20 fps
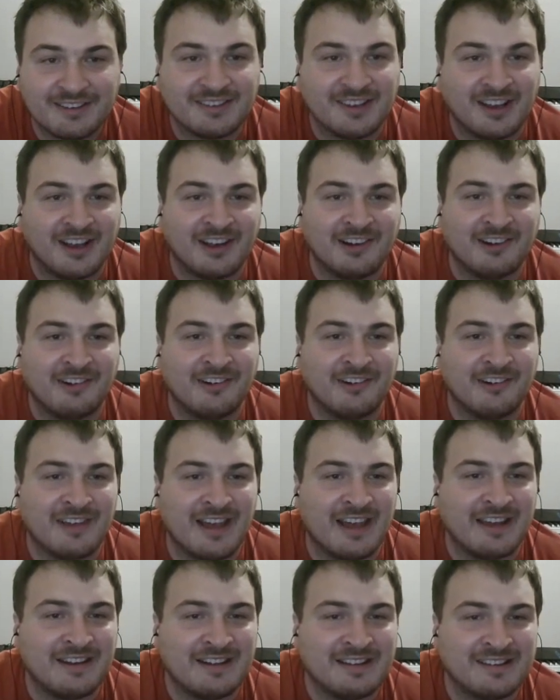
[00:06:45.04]
So
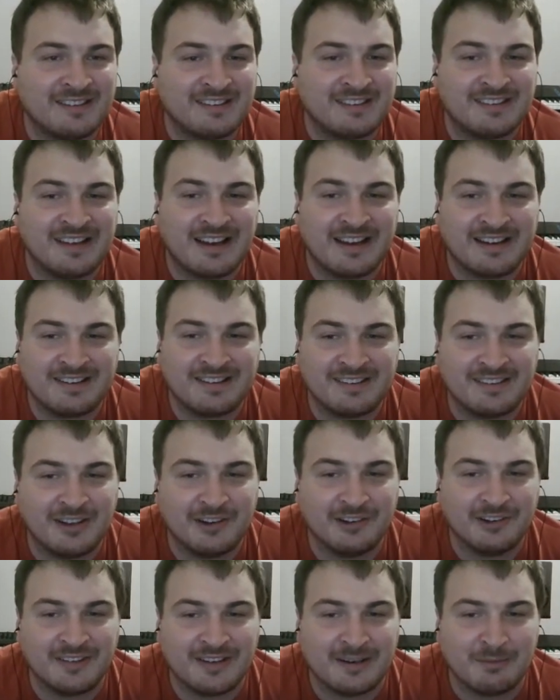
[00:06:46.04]
yeah, this slide is
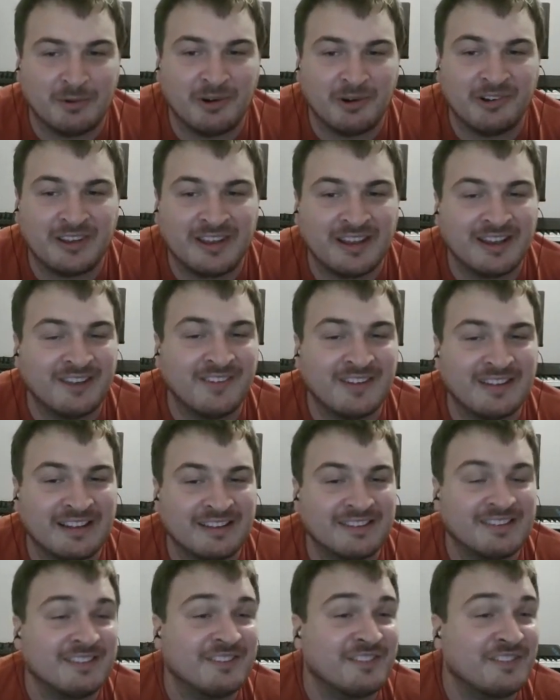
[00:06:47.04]
totally broken, but
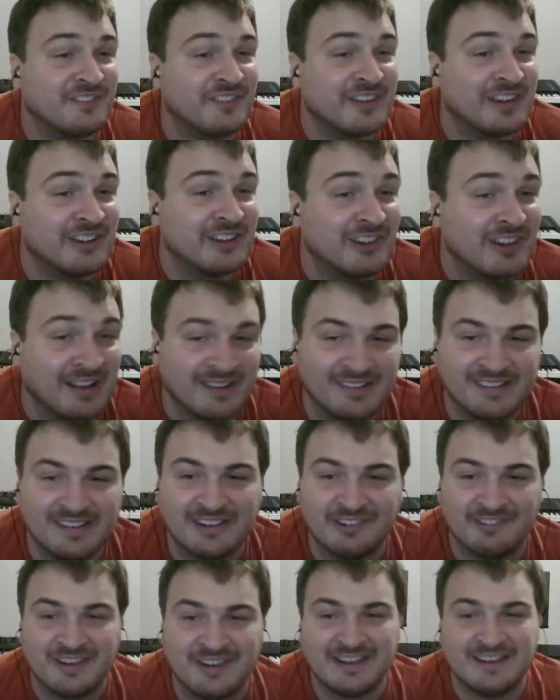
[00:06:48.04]
I think you can still
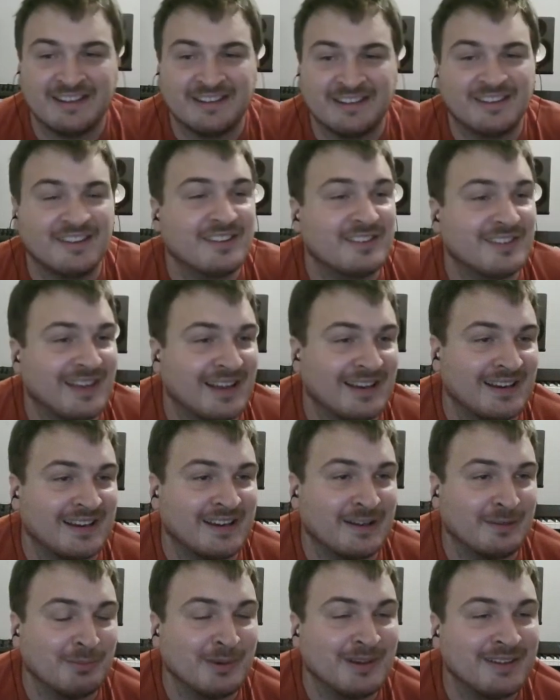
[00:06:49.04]
read it a
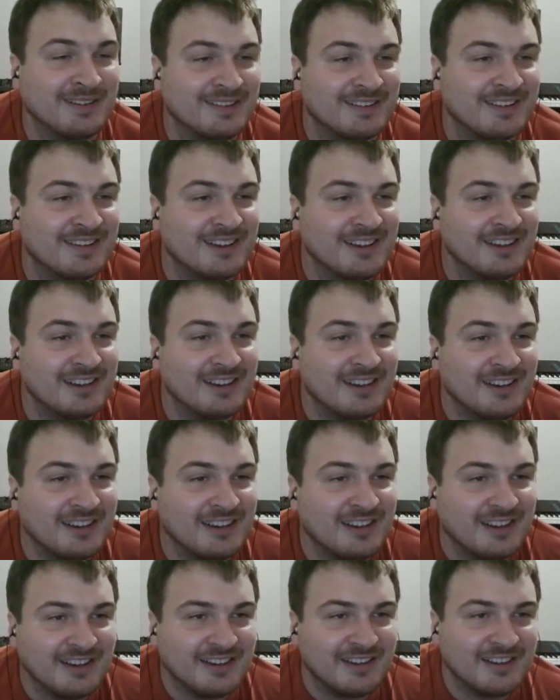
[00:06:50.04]
little bit.
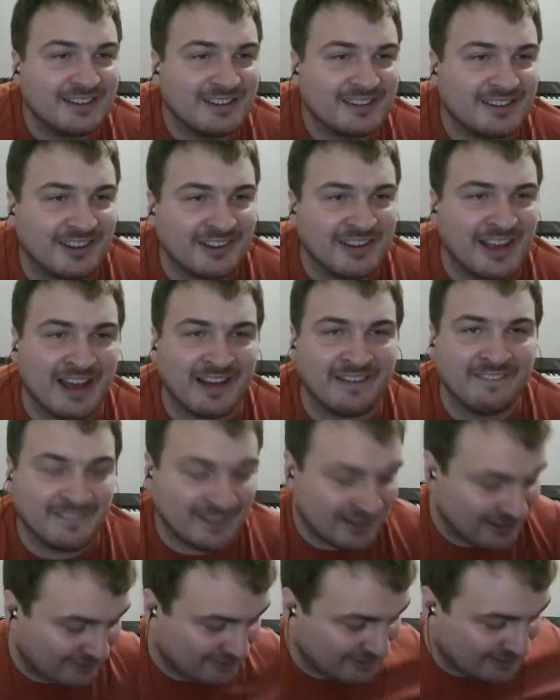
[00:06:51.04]
So yeah,
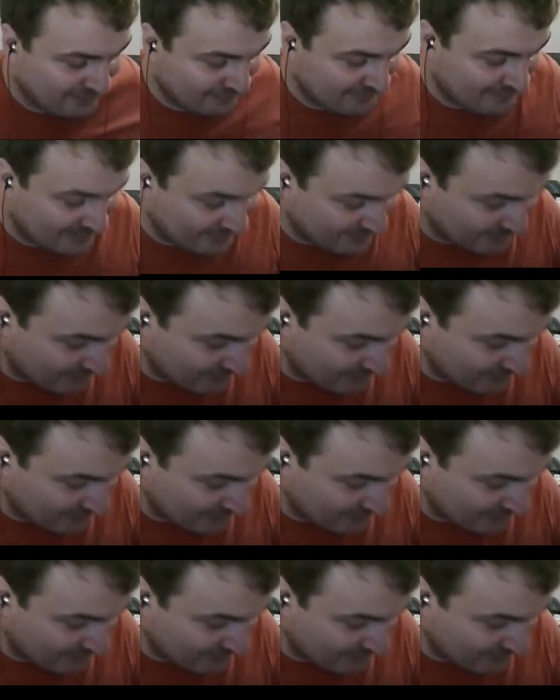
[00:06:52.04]
neovim,